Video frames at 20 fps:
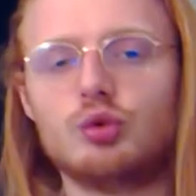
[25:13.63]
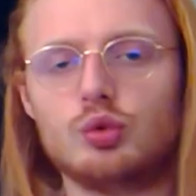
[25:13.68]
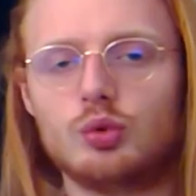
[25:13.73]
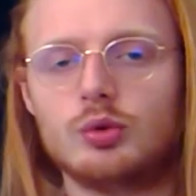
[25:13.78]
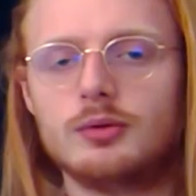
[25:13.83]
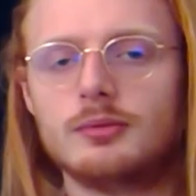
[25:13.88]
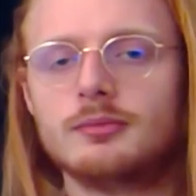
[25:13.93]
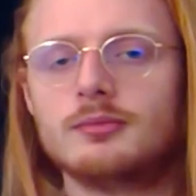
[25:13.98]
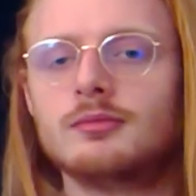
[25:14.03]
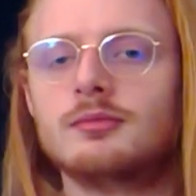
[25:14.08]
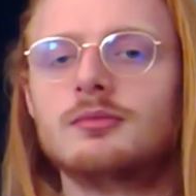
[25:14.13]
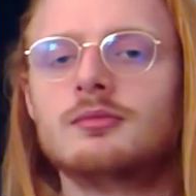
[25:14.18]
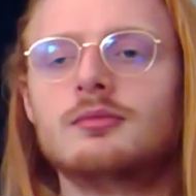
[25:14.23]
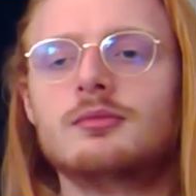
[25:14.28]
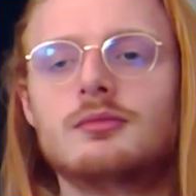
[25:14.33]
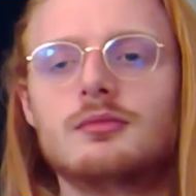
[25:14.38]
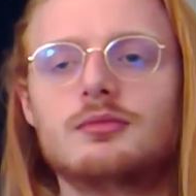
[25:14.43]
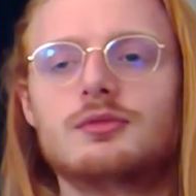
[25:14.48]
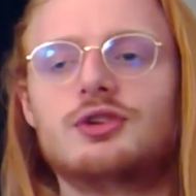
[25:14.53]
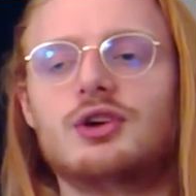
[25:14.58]
U.
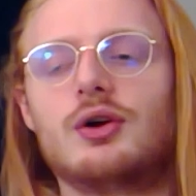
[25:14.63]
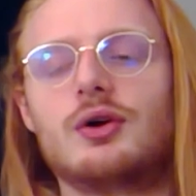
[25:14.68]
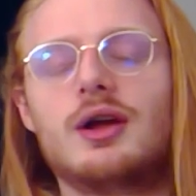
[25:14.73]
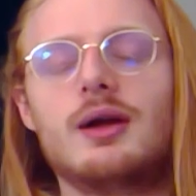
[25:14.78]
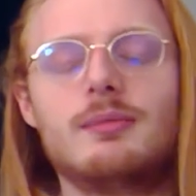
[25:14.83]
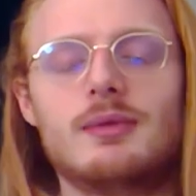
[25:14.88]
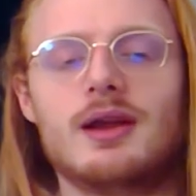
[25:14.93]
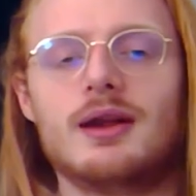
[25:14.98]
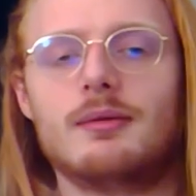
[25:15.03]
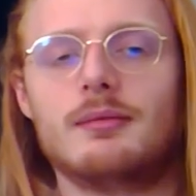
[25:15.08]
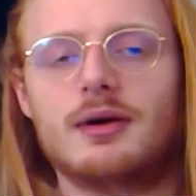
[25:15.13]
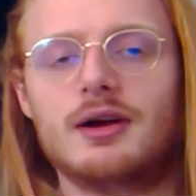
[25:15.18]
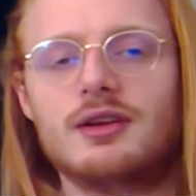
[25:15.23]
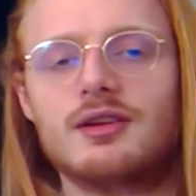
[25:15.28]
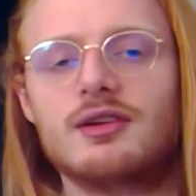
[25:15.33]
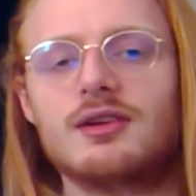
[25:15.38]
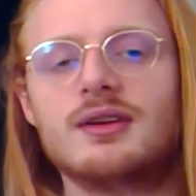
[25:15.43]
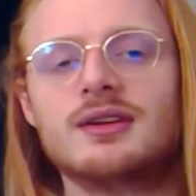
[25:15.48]
So keep that in mind.